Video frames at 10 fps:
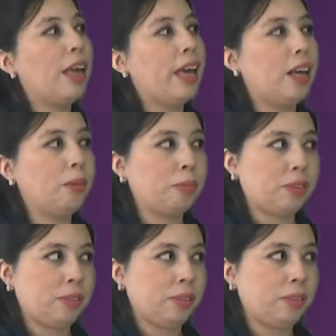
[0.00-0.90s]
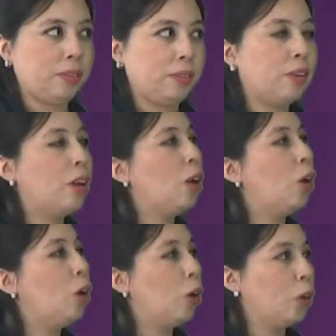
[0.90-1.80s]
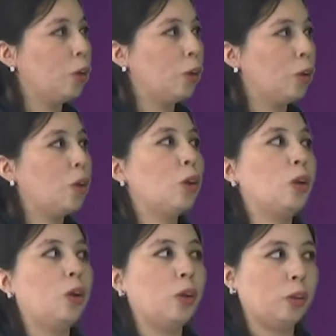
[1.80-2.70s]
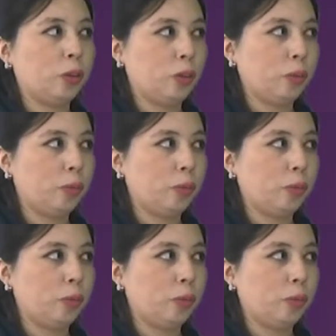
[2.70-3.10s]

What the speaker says: helped, look, looked.